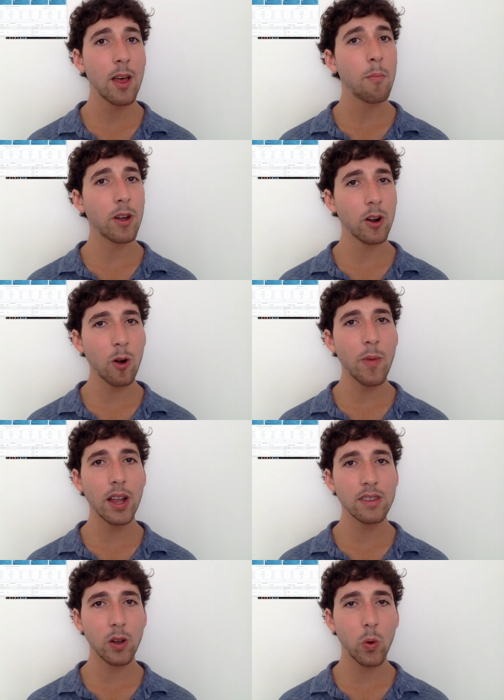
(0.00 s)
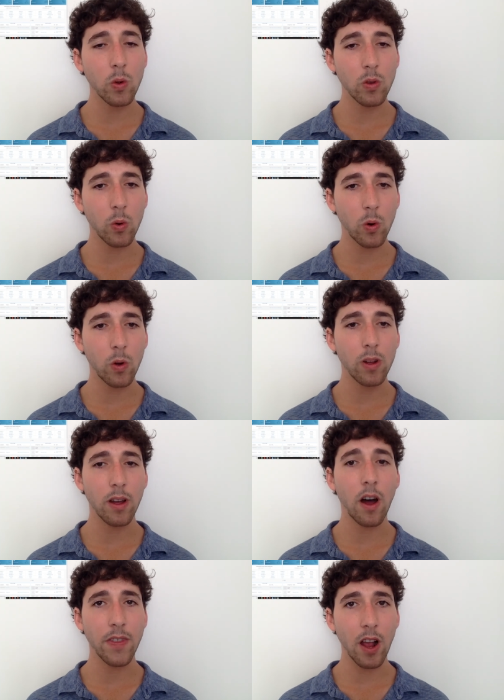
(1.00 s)
but it remains a cool tool
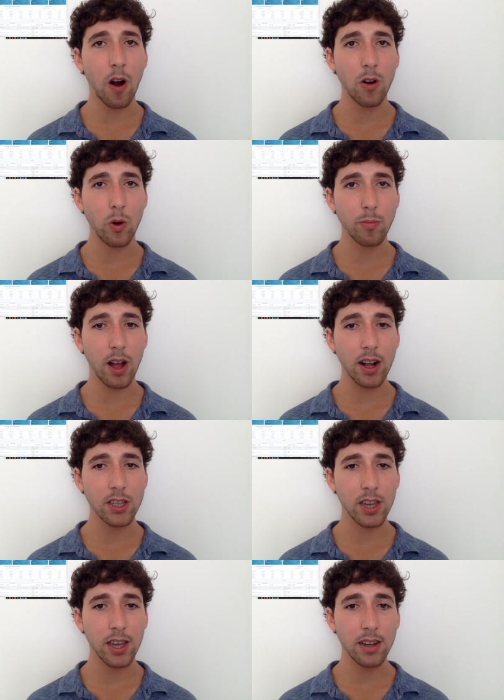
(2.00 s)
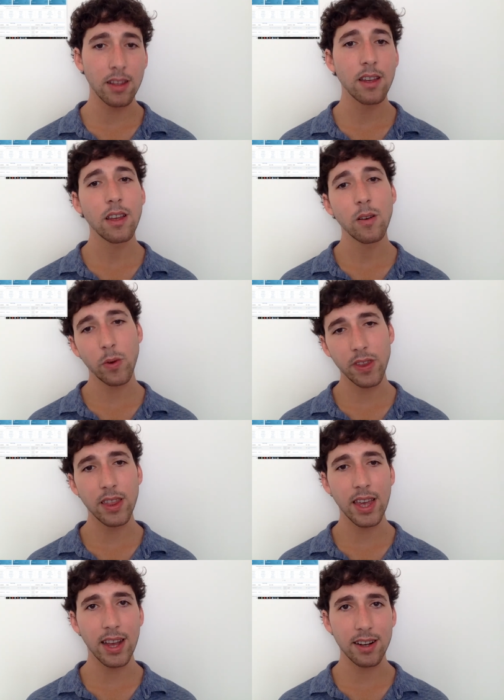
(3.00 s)
on the Ardor blockchain within
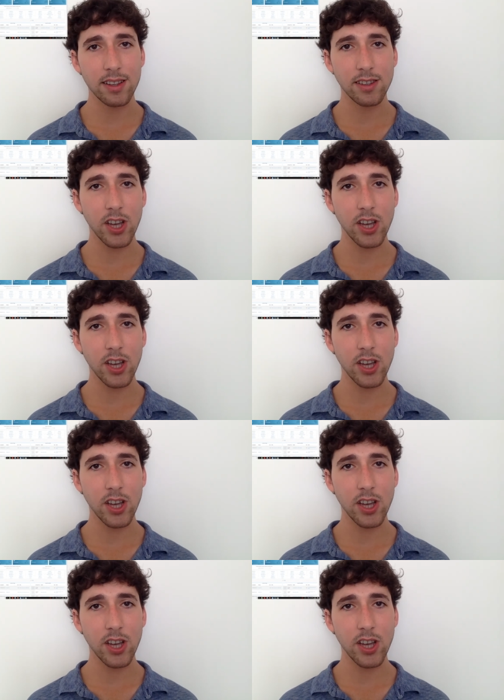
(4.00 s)
the Ignis